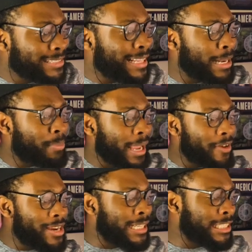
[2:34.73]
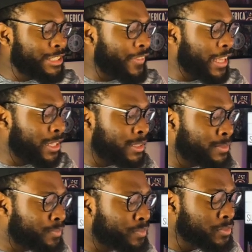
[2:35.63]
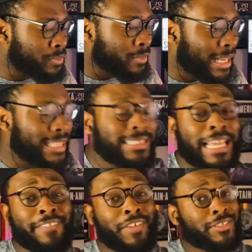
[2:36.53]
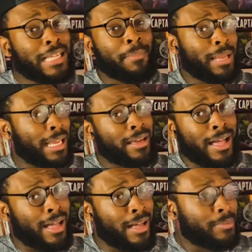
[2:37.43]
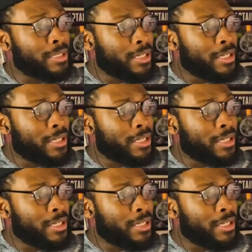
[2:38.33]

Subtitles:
Tyler Perry in this film. This ain't his first time playing a cop.